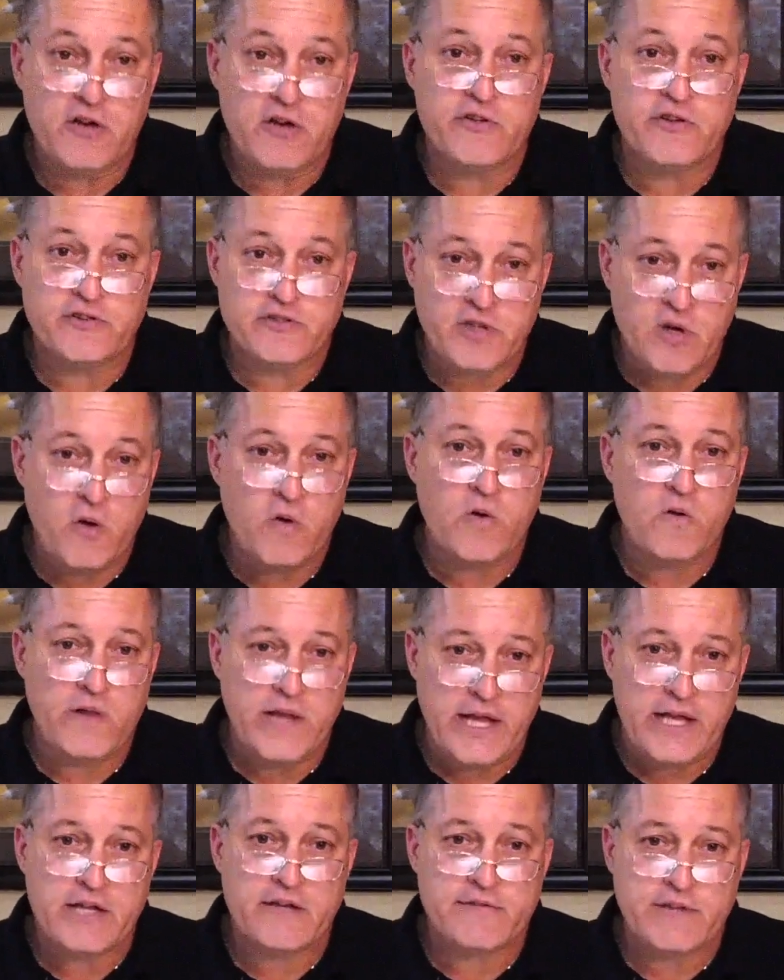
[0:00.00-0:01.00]
there's a whole
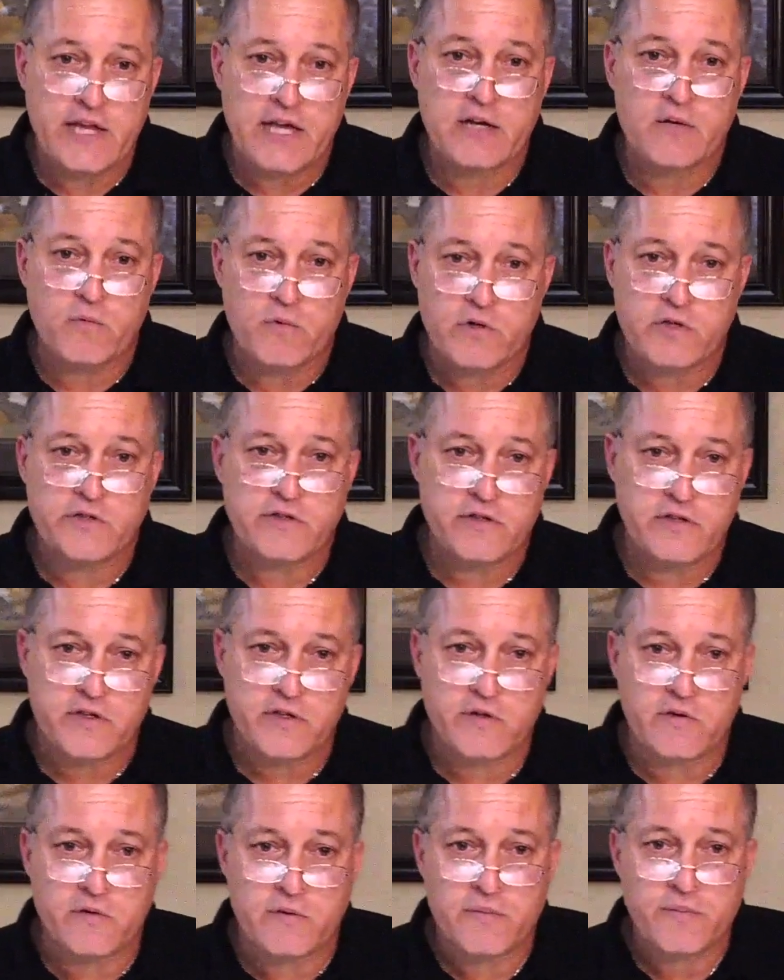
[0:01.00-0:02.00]
heck of a lot of work to
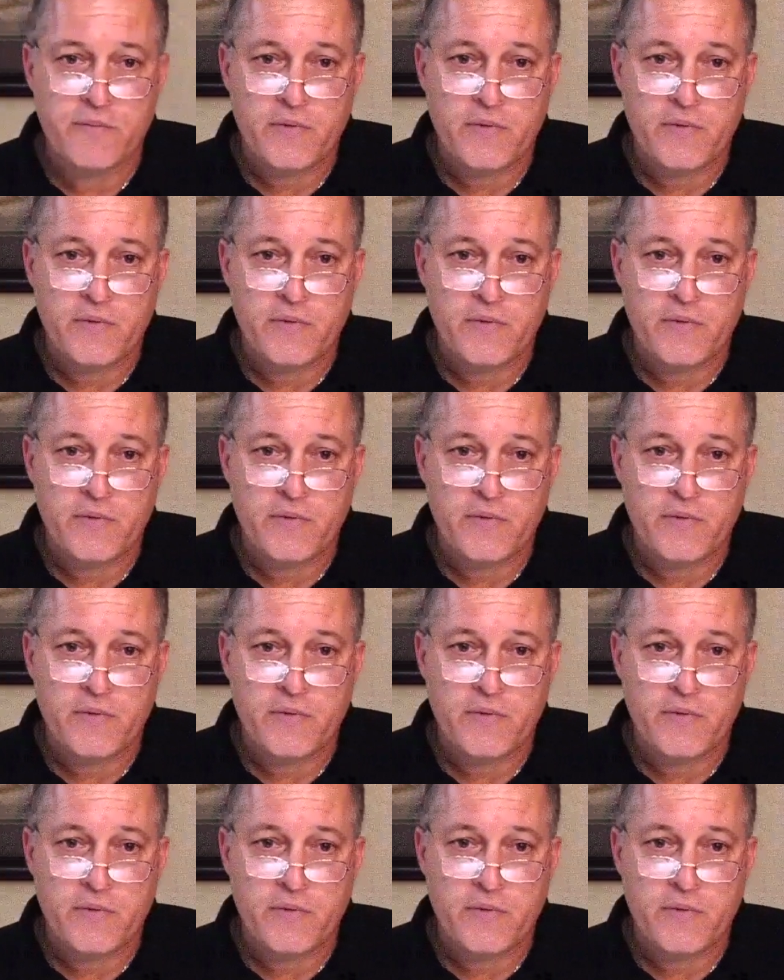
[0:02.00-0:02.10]
do